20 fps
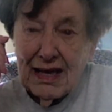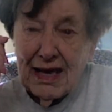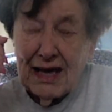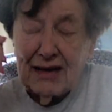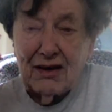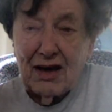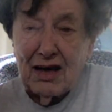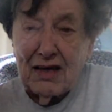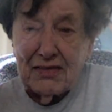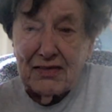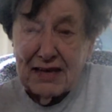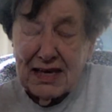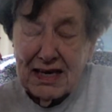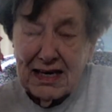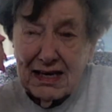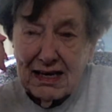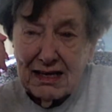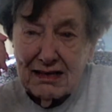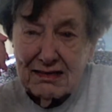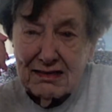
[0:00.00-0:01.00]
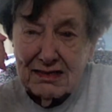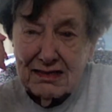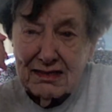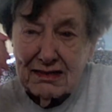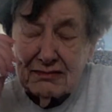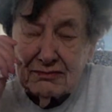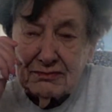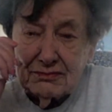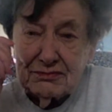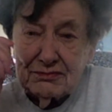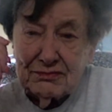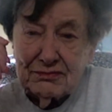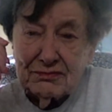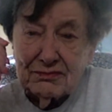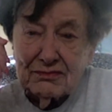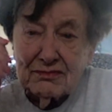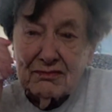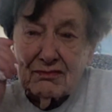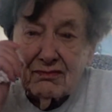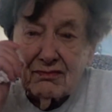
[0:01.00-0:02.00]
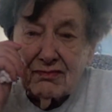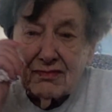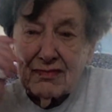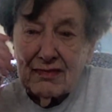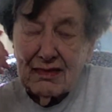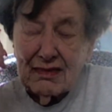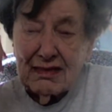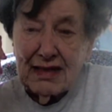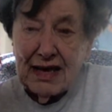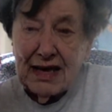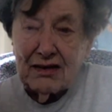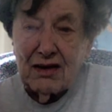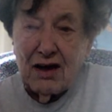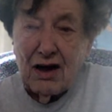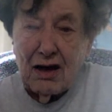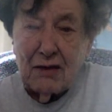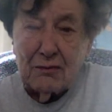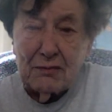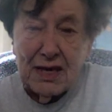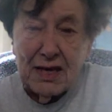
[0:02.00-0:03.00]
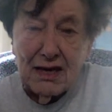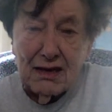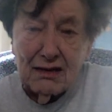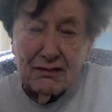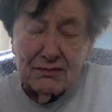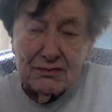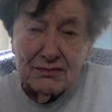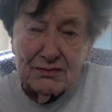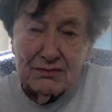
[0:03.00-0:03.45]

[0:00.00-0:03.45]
And all the kids, they call me.